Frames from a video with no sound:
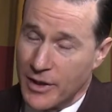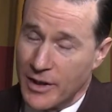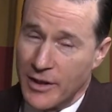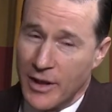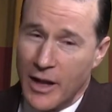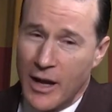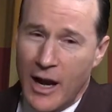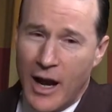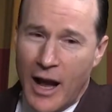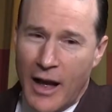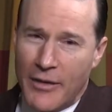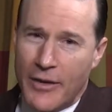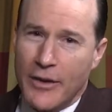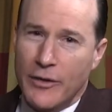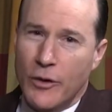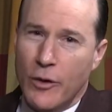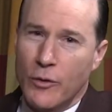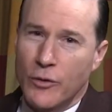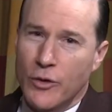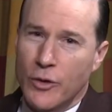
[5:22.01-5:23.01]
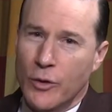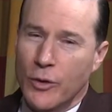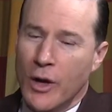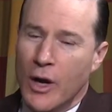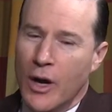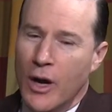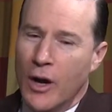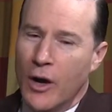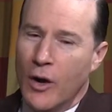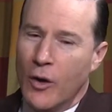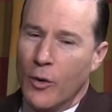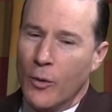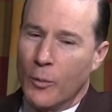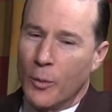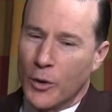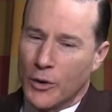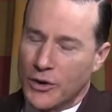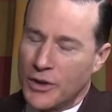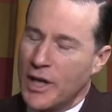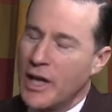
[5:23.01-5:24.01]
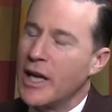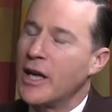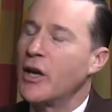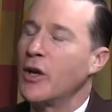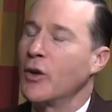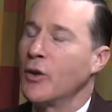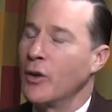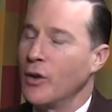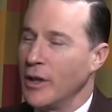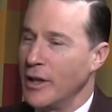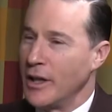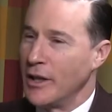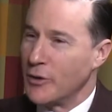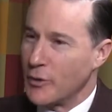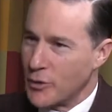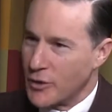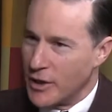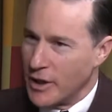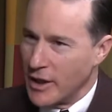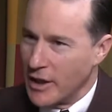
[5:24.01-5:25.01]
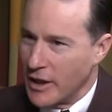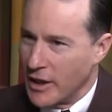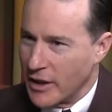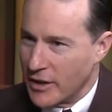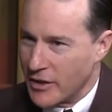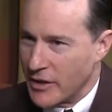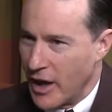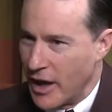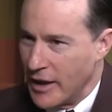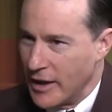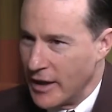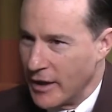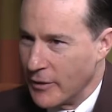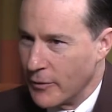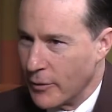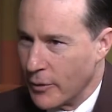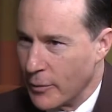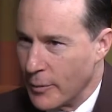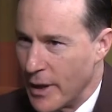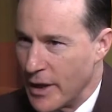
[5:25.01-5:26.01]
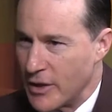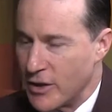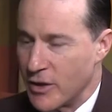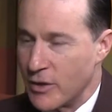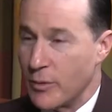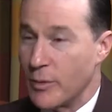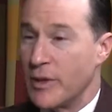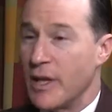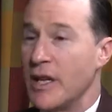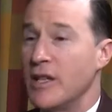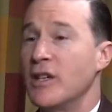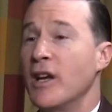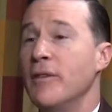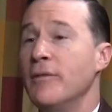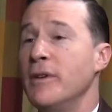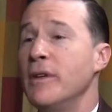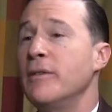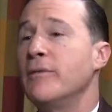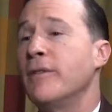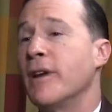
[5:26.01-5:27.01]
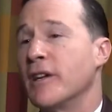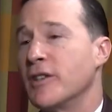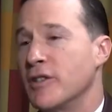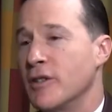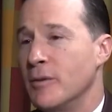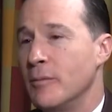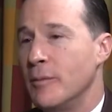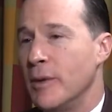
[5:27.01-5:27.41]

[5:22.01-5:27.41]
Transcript: And I think those are particularly interesting and exciting for patients with HIV infection